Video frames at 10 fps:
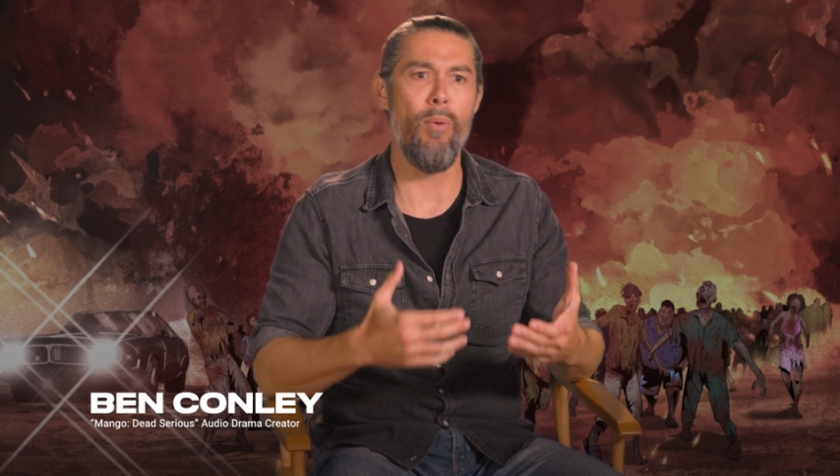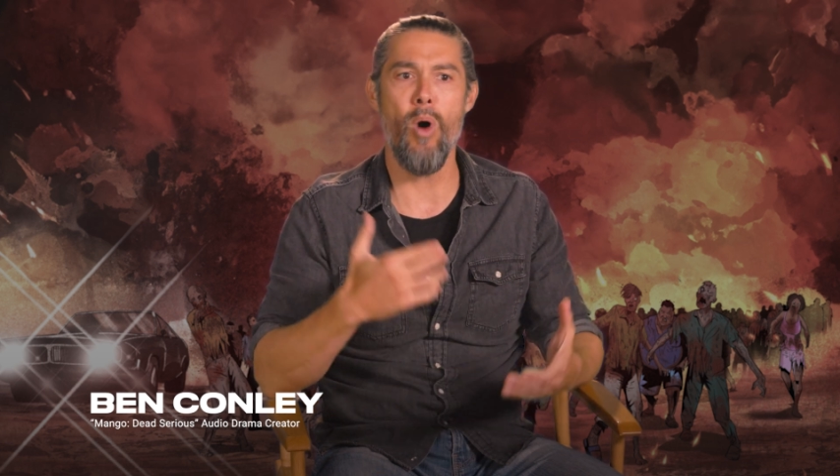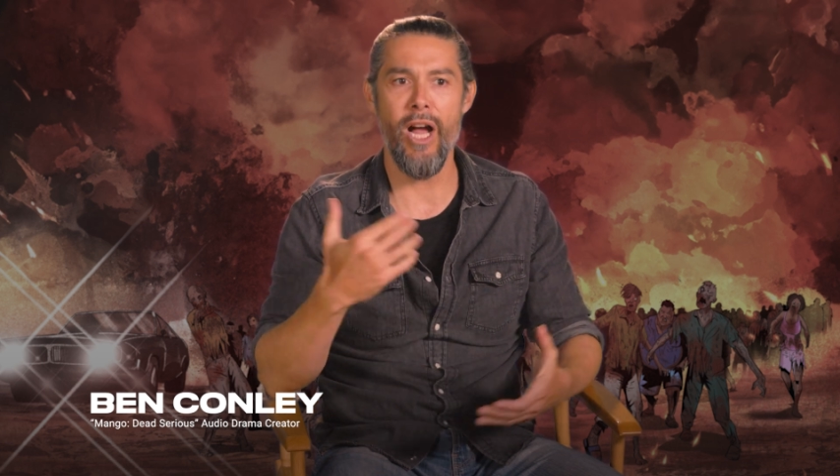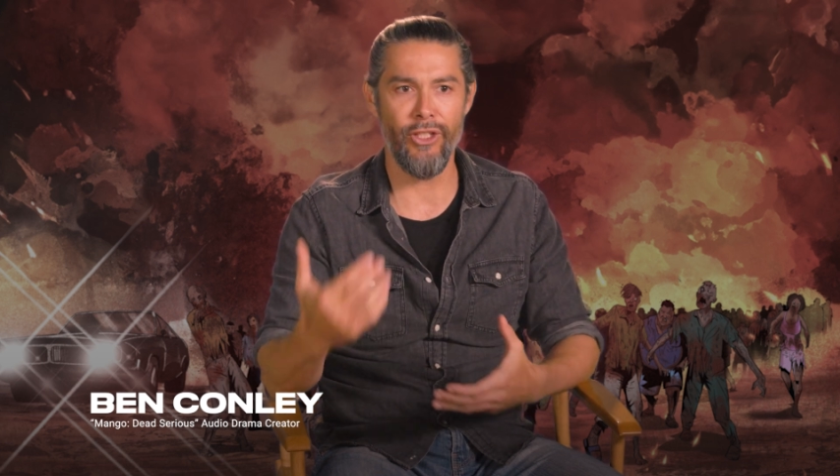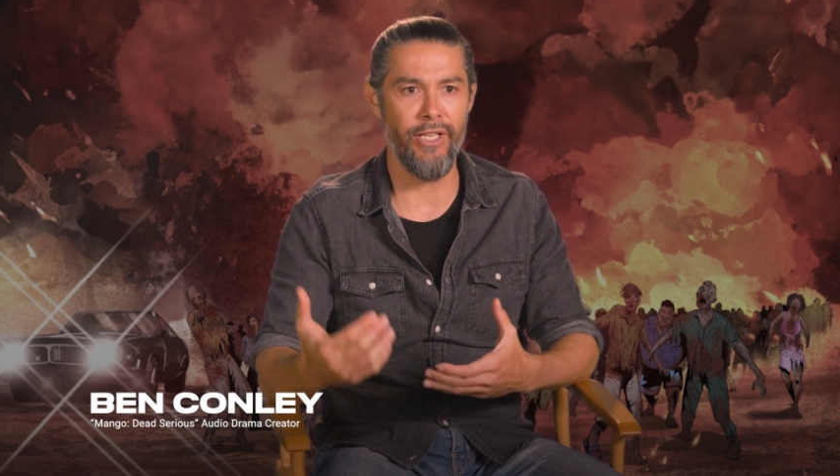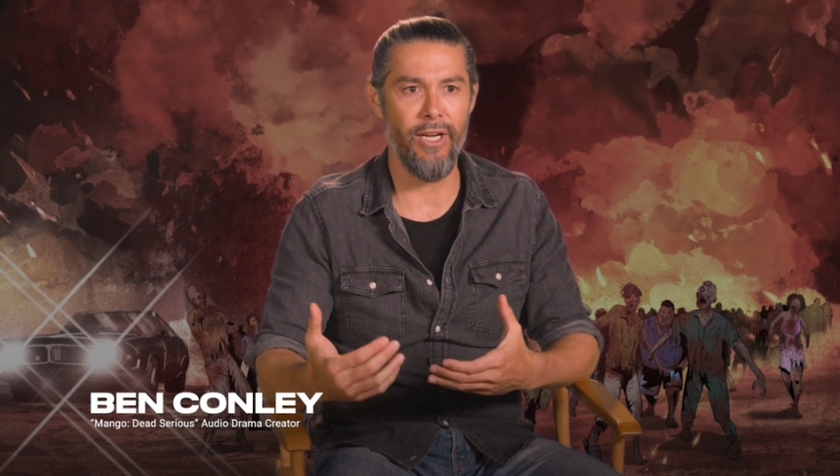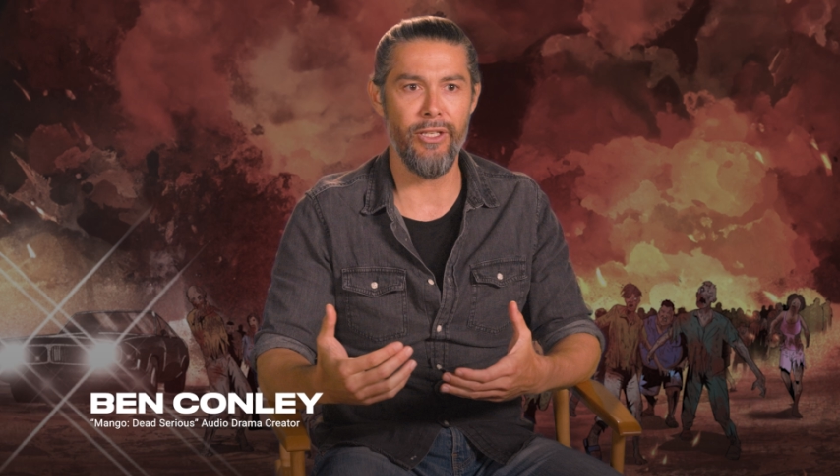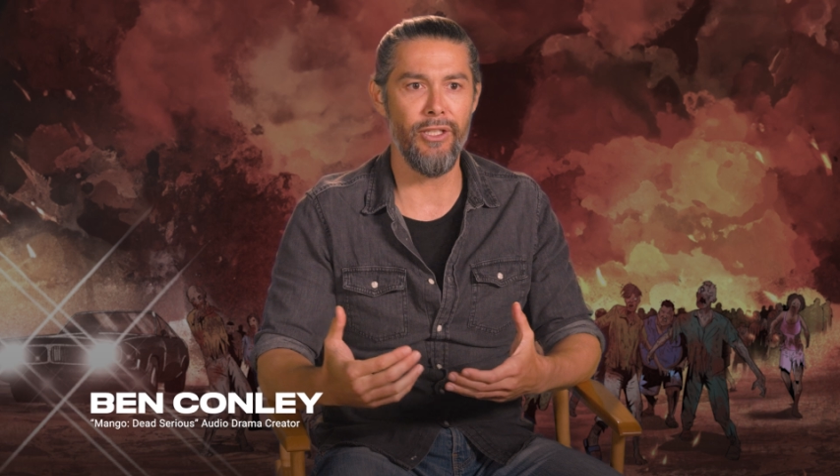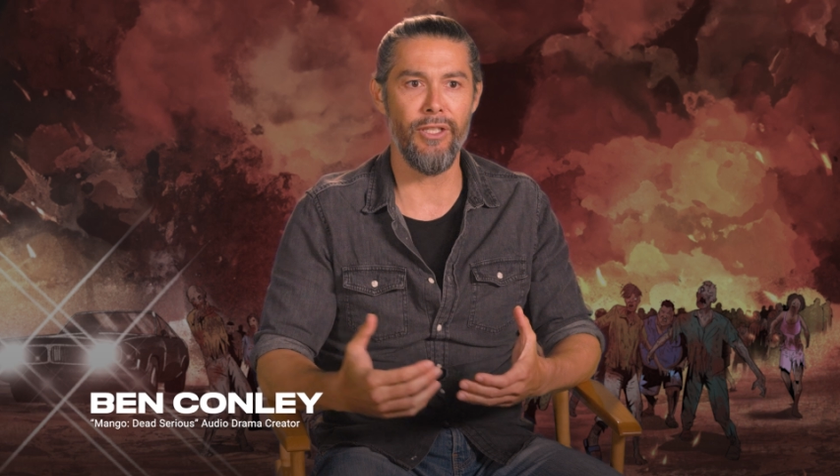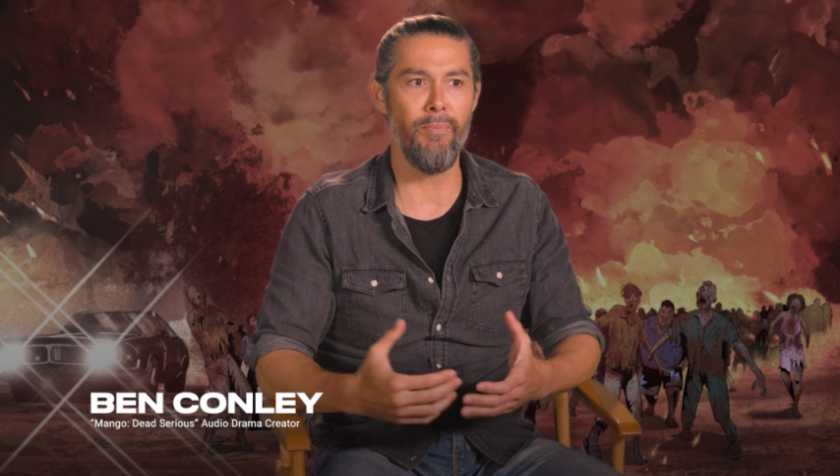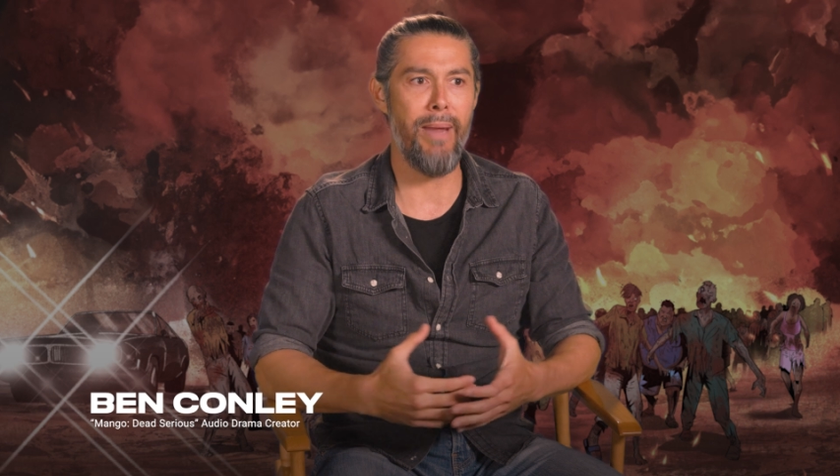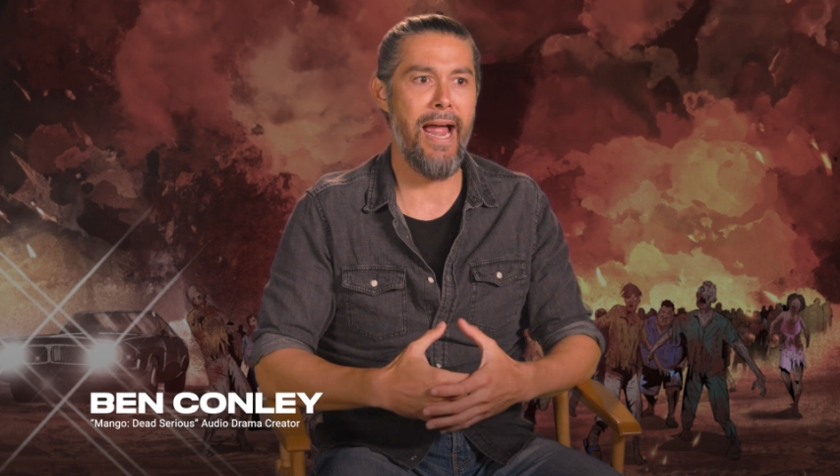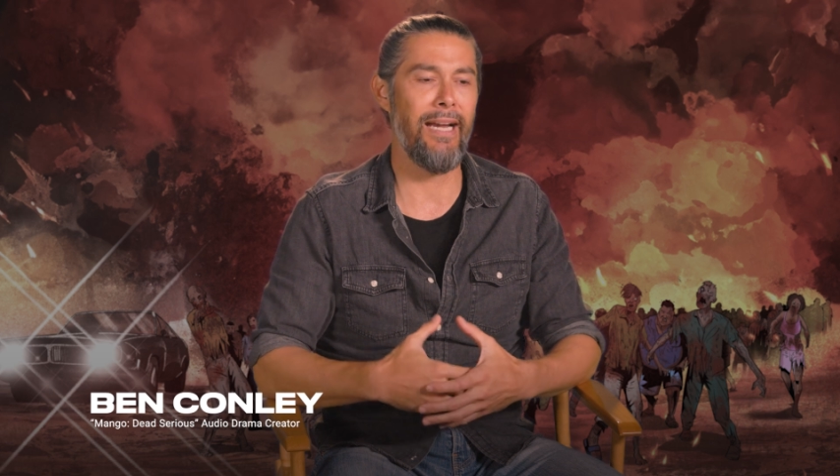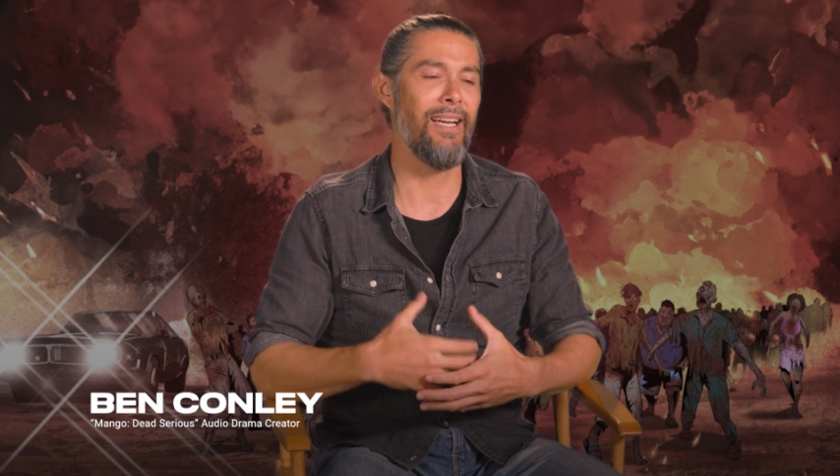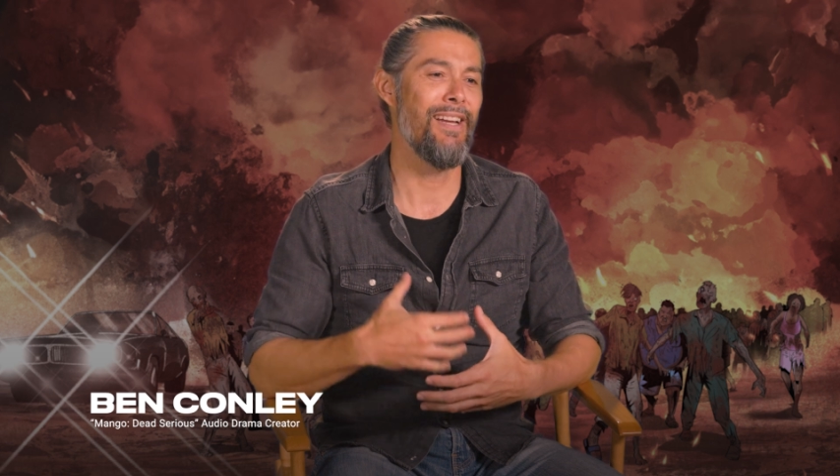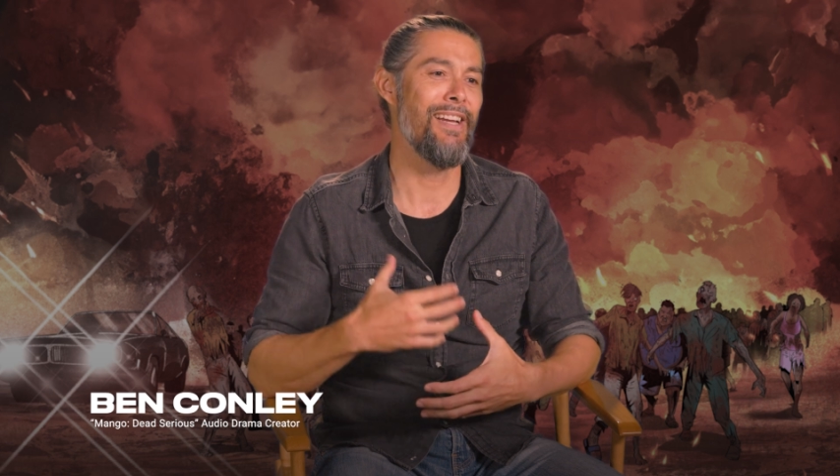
watched the audition back.